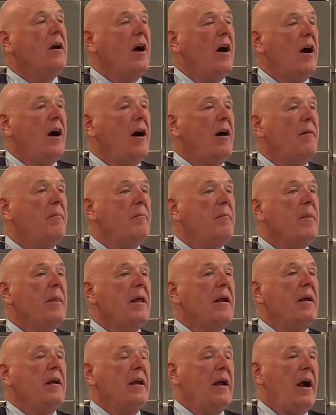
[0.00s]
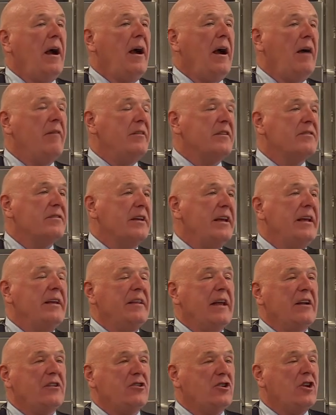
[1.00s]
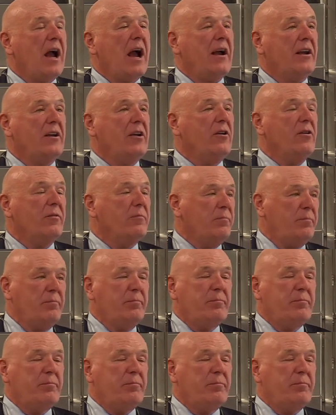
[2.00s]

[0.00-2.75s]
Um, uh, obviously, in that check, you're